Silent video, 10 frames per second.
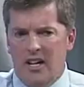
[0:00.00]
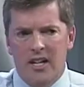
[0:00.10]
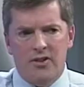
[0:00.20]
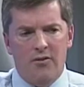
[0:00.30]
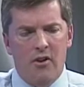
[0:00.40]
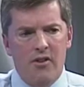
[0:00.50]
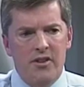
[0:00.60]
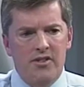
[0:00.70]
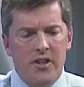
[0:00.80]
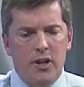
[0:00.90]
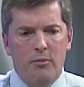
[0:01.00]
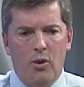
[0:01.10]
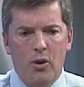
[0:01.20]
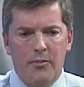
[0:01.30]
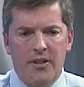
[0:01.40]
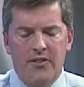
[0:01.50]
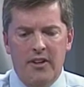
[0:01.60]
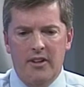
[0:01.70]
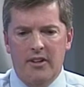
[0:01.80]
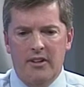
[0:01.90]
as far as unemployment,
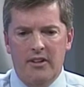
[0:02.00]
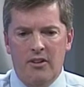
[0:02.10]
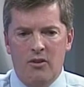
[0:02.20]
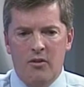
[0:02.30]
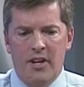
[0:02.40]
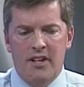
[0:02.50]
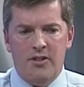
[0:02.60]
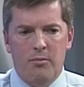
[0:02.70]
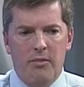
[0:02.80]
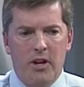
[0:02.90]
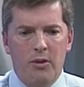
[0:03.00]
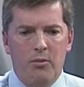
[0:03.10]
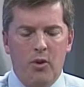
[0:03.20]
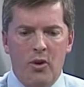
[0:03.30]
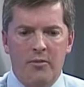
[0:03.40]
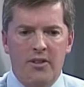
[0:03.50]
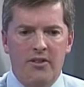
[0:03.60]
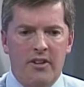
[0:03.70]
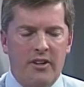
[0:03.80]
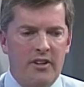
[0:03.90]
you know, as unemployment
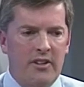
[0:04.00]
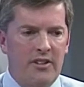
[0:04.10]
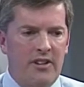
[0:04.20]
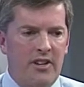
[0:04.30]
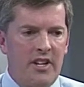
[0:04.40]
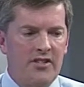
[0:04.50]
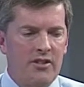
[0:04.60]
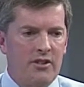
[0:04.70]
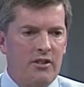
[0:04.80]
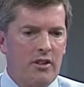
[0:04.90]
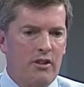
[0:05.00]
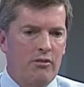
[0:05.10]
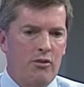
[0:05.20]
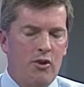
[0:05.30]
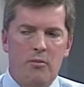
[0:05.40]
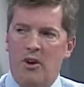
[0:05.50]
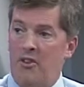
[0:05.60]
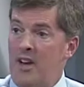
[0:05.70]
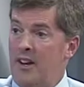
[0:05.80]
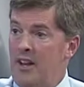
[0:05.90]
uh, in the nation grew to about
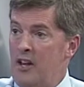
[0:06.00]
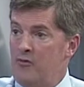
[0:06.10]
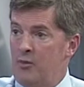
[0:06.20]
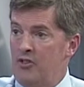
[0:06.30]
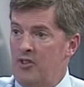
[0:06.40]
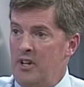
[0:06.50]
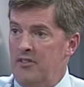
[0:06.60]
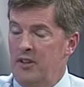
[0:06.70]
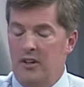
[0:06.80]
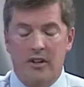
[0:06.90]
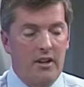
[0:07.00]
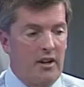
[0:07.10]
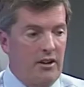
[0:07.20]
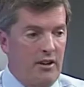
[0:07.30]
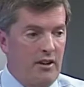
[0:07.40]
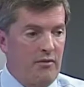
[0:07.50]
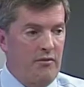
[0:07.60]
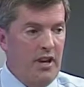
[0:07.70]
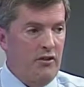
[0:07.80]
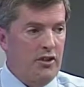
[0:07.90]
nine and a half percent, uh,
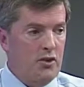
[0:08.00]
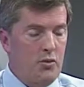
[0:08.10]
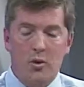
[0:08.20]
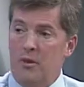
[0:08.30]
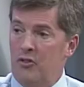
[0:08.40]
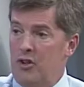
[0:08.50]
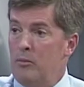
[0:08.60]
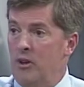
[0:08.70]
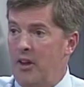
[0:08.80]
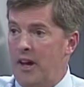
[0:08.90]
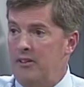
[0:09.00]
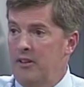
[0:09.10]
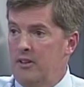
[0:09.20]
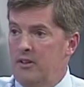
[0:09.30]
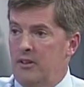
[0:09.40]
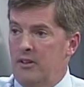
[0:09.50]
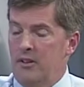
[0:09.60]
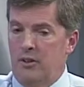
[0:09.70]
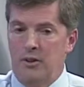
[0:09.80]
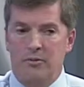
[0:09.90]
veterans were about double that, mm.
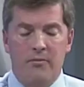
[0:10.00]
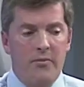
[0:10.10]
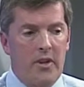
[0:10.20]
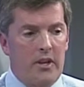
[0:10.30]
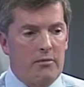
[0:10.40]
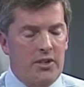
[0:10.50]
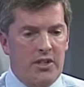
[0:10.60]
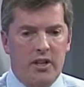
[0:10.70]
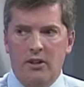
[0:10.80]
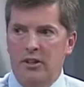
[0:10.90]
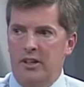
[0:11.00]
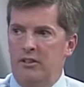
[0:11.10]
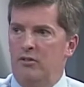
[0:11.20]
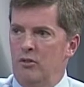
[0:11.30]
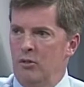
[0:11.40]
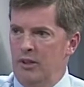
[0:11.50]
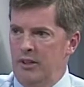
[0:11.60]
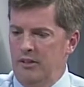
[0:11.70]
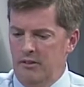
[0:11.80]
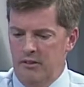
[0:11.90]
um, particularly
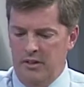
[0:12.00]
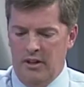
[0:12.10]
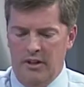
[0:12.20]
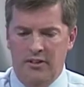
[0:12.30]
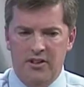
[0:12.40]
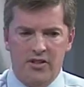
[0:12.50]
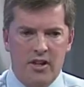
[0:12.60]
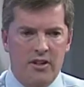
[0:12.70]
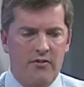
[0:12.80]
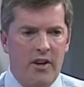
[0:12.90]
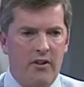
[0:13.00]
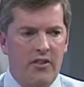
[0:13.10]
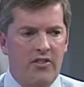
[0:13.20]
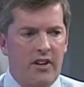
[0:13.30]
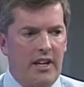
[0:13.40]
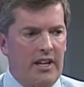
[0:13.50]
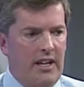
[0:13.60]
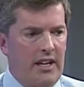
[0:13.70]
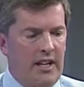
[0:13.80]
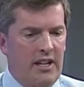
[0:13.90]
newly uh, discharged veterans,
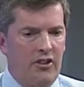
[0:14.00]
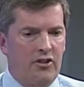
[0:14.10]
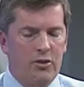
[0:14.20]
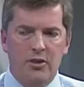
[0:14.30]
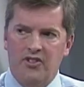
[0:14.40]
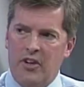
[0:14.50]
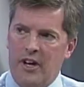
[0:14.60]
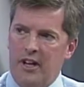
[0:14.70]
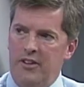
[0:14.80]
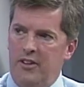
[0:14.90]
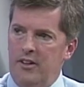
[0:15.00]
and suicide